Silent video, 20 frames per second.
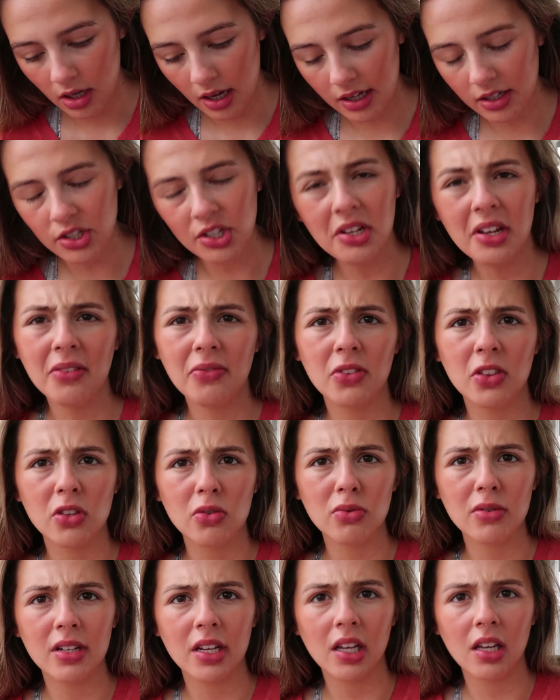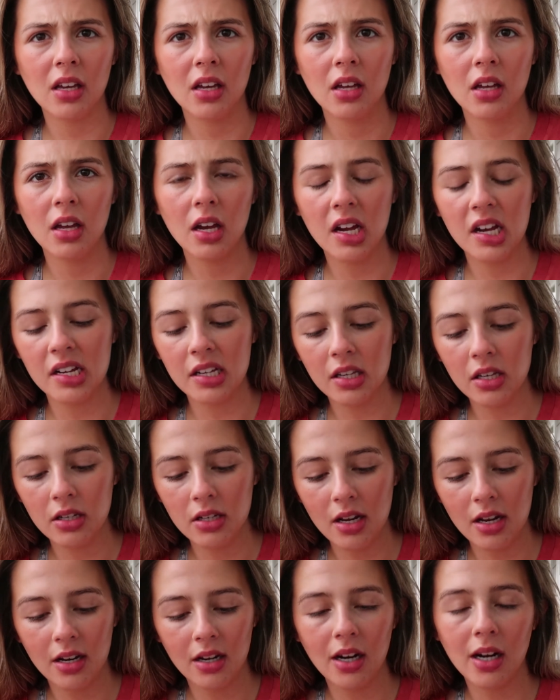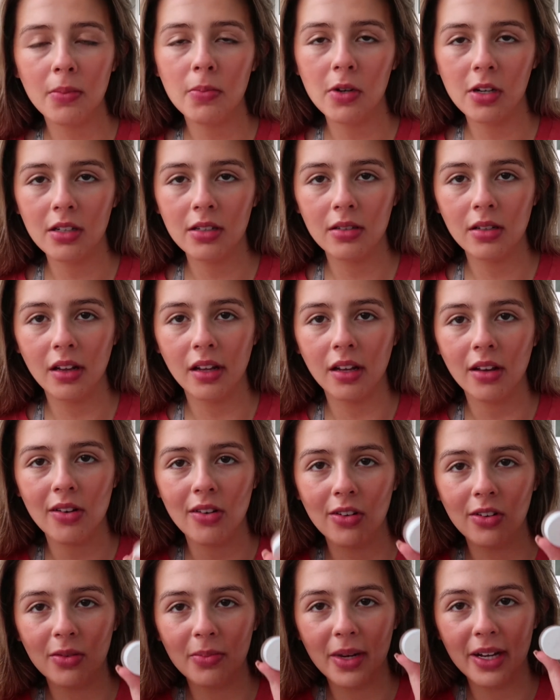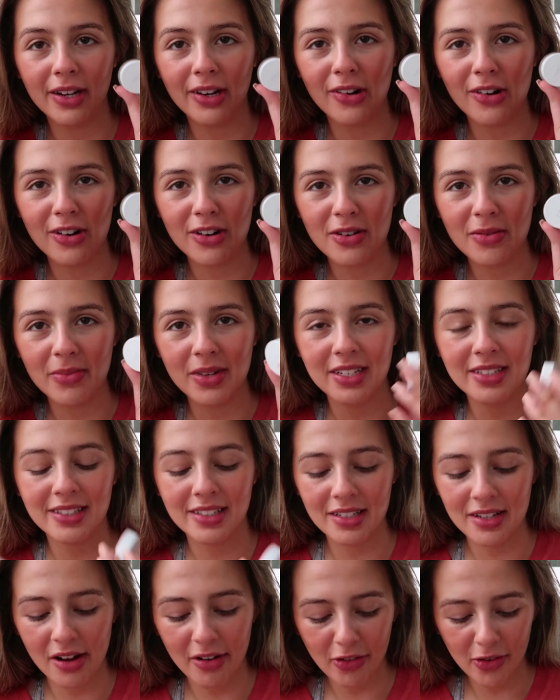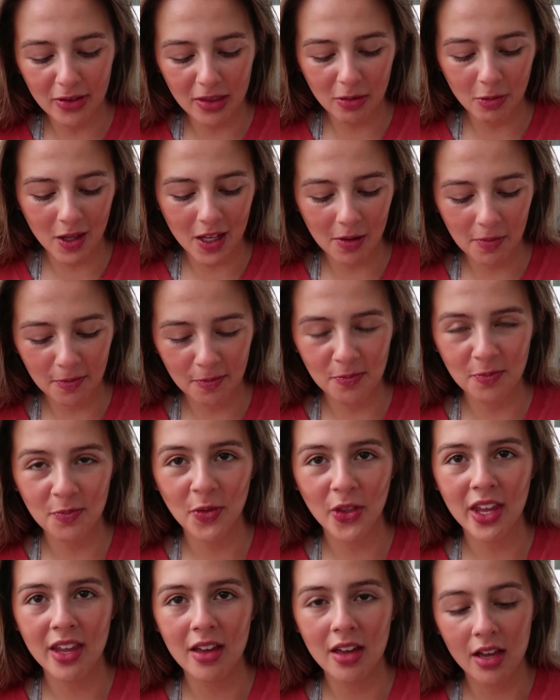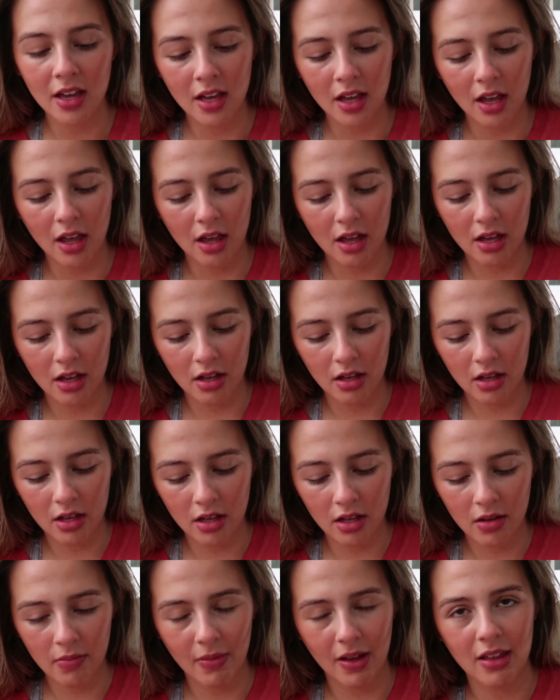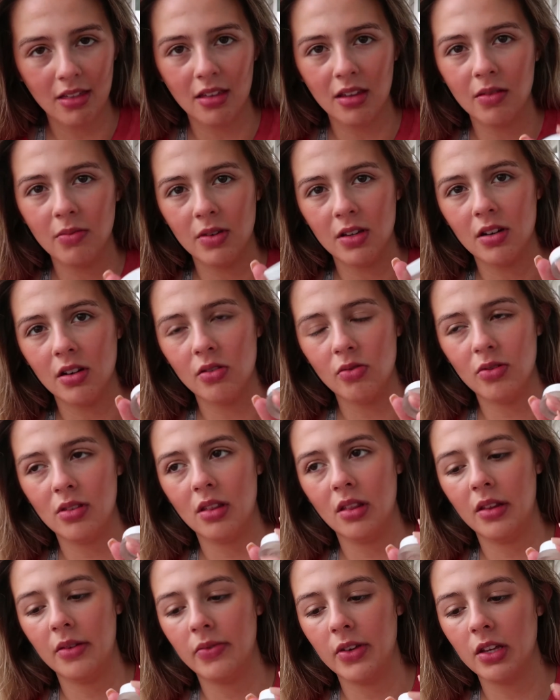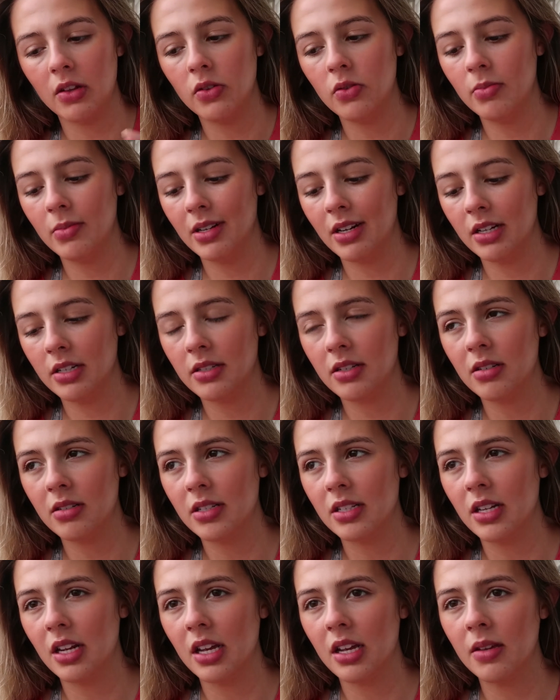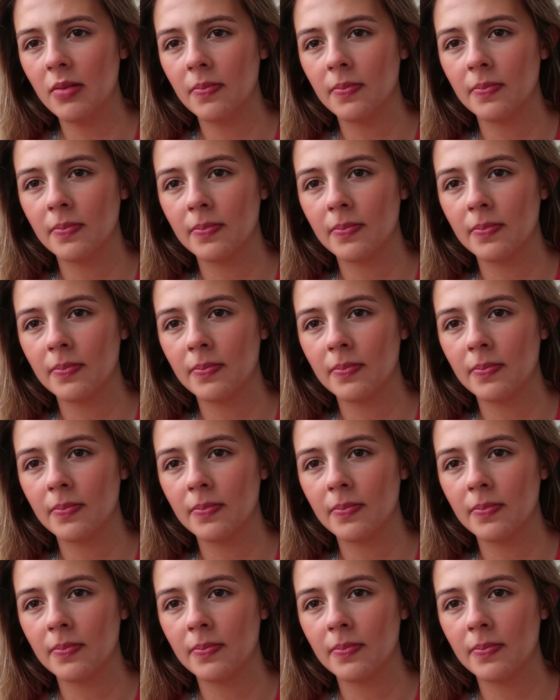Actually, I have 3. I brought like all of my RMS stuff with me. I think I'm gonna go with Living Luminizer today.